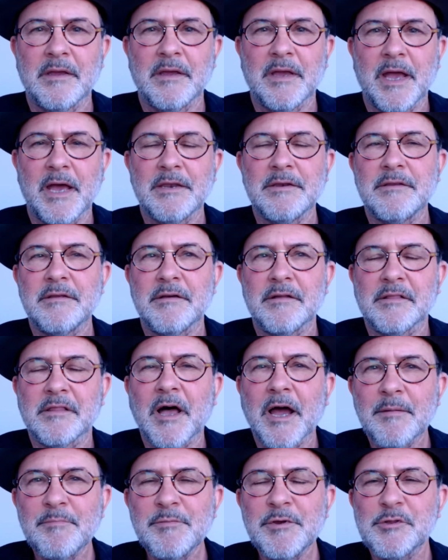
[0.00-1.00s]
And
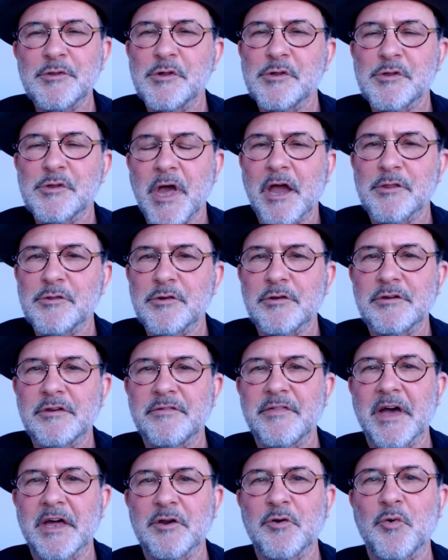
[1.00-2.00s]
Leibniz's answer to
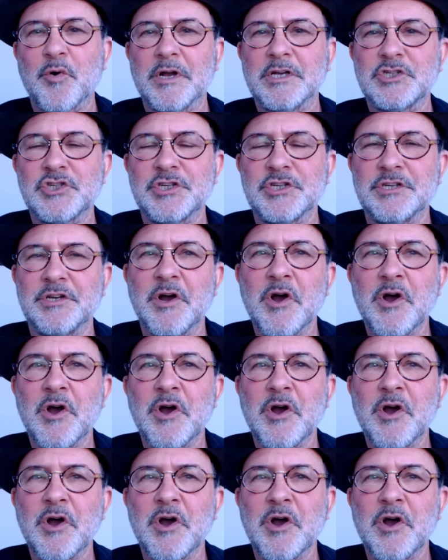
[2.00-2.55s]
that question